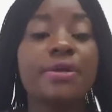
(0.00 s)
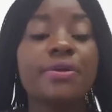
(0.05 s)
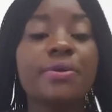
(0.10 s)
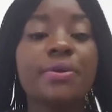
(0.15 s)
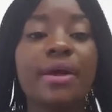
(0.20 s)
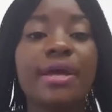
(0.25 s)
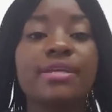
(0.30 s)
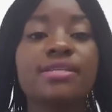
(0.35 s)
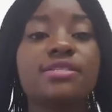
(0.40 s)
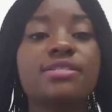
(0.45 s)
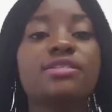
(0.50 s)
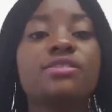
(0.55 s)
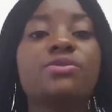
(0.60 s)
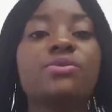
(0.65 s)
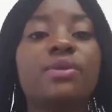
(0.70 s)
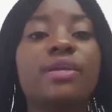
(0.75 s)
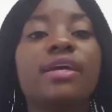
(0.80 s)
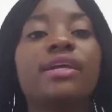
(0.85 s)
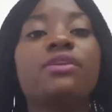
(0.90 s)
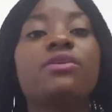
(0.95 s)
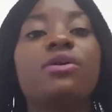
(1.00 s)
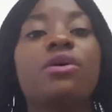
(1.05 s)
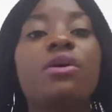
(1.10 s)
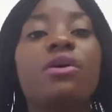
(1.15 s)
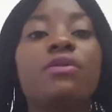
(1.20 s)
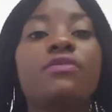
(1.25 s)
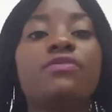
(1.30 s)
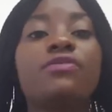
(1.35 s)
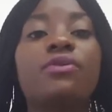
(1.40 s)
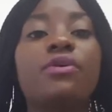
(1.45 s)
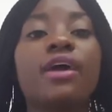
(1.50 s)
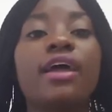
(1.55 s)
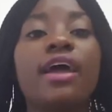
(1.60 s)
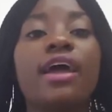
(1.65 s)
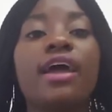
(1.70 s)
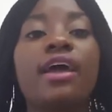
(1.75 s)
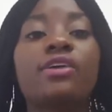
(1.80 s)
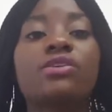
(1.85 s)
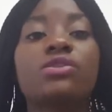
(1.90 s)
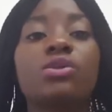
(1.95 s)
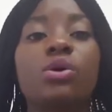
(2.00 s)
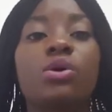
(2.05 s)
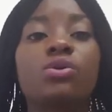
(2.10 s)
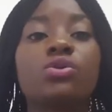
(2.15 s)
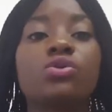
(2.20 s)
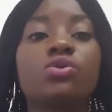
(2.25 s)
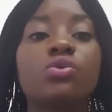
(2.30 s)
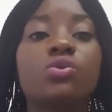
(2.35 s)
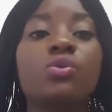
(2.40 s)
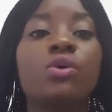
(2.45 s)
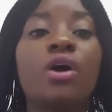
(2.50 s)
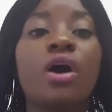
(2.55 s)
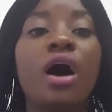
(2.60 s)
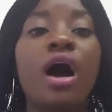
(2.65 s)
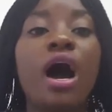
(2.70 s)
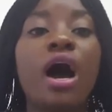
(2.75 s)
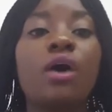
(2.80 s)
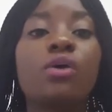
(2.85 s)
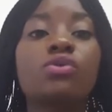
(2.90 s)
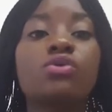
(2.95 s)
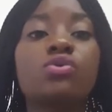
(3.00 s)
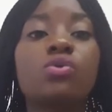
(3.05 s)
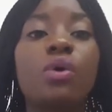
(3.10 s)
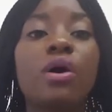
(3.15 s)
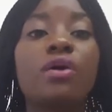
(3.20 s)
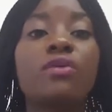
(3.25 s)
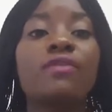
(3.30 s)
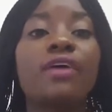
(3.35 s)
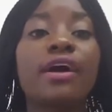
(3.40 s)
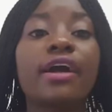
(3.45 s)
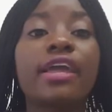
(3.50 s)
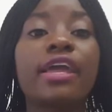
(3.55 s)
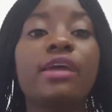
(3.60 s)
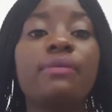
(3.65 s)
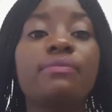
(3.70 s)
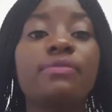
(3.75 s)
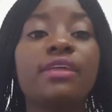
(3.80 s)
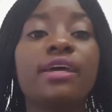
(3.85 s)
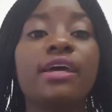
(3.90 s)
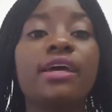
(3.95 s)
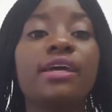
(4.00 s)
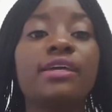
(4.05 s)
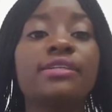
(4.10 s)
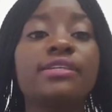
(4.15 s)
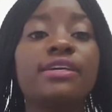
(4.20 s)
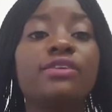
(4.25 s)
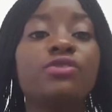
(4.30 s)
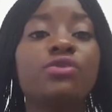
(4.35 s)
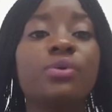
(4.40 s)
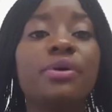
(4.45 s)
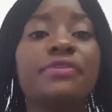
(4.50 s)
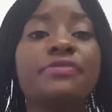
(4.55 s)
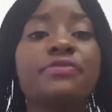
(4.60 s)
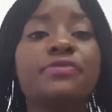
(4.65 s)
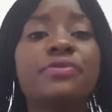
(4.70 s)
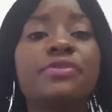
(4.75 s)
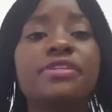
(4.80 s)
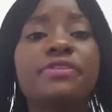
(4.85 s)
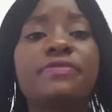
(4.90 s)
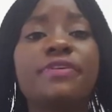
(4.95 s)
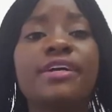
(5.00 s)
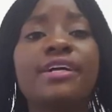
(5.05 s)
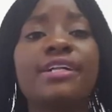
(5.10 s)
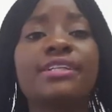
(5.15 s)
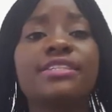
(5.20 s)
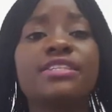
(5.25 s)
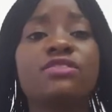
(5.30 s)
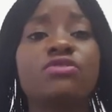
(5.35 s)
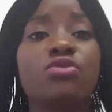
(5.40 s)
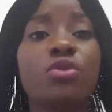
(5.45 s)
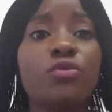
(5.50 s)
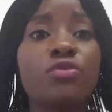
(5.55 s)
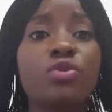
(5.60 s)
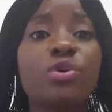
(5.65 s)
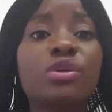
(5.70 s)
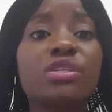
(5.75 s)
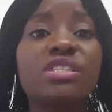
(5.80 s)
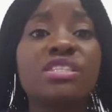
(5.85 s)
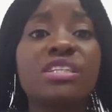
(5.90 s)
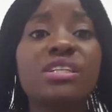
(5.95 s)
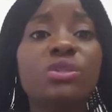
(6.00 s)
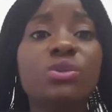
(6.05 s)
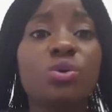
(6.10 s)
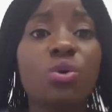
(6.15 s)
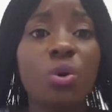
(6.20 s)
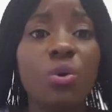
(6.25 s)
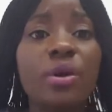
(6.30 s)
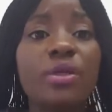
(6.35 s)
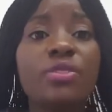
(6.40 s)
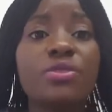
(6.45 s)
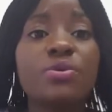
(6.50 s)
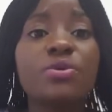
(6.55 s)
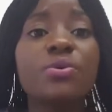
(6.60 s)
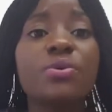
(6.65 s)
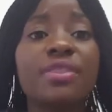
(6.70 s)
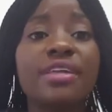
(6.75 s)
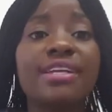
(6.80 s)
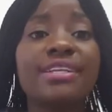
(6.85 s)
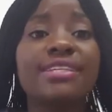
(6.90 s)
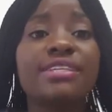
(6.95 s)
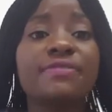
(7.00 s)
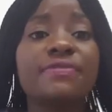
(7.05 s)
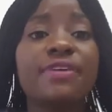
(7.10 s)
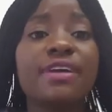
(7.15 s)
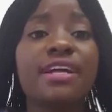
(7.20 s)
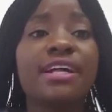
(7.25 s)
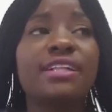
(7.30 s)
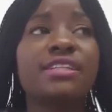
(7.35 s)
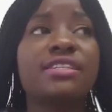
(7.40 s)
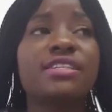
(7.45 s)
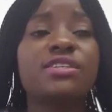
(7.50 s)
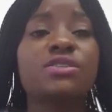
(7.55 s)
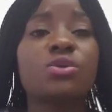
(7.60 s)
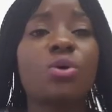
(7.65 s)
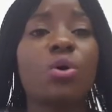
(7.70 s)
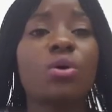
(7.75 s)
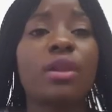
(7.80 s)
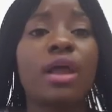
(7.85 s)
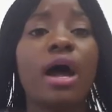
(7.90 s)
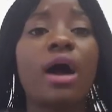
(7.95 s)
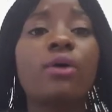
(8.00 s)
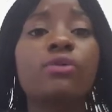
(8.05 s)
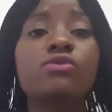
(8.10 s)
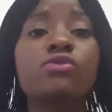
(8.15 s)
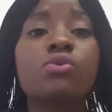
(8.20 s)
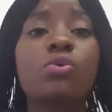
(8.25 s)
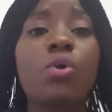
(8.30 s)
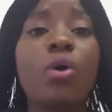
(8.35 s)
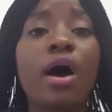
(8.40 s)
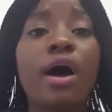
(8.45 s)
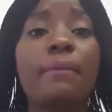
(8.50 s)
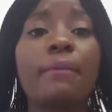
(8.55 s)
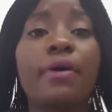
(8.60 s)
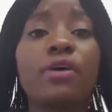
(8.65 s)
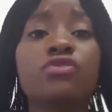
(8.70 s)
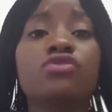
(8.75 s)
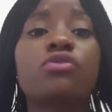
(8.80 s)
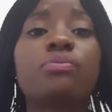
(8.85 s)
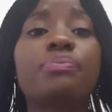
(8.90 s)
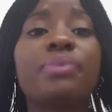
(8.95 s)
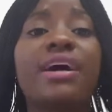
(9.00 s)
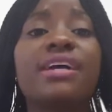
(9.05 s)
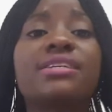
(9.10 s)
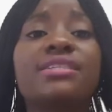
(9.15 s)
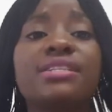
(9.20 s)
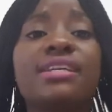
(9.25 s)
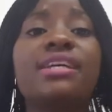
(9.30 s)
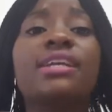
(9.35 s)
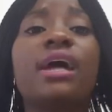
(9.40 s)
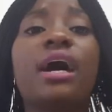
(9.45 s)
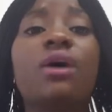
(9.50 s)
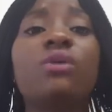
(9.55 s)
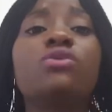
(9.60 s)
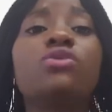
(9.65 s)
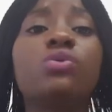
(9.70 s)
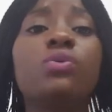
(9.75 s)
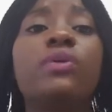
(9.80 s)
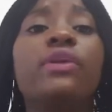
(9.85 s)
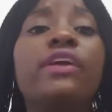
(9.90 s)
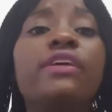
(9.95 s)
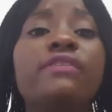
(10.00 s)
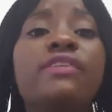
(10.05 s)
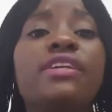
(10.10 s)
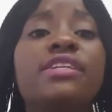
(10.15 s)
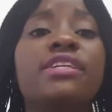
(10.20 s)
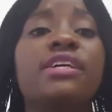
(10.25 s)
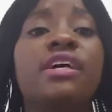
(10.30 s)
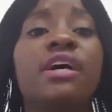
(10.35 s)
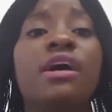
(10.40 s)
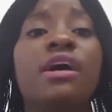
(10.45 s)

crisis to let go of your ex, or to how to overcome that, and you went through difficulties, or you're still going through that difficulties on how to go about your past and how to live it,